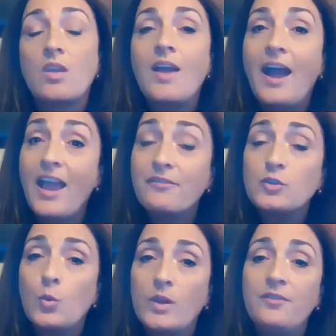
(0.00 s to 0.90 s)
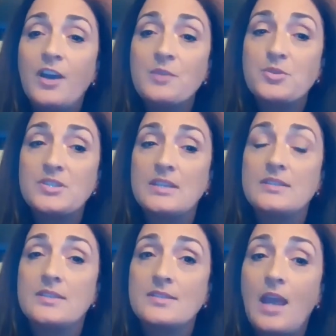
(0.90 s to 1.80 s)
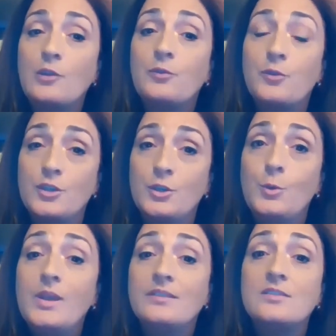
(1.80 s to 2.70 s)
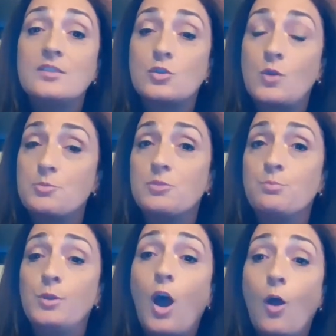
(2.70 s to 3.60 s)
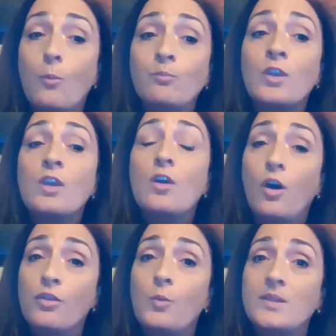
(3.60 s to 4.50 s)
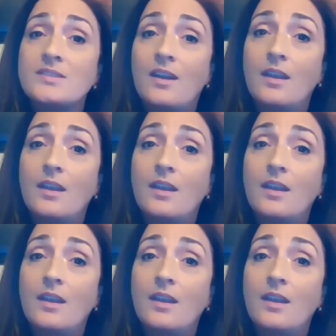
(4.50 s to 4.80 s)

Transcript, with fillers: I have a 25% discount for you in the description below on the ones that I